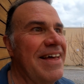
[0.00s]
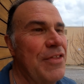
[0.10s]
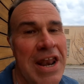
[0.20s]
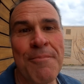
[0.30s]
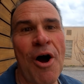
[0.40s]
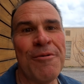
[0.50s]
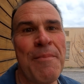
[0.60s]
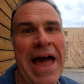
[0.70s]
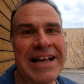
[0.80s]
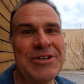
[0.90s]
And then I brought them
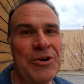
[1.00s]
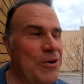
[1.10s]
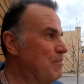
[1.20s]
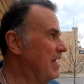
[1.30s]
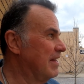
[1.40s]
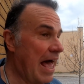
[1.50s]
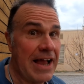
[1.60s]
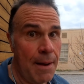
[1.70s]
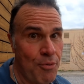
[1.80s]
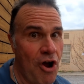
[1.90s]
back to him,
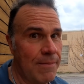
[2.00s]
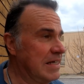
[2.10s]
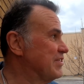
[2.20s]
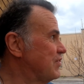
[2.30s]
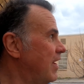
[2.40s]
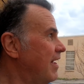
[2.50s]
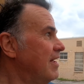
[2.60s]
like I promised.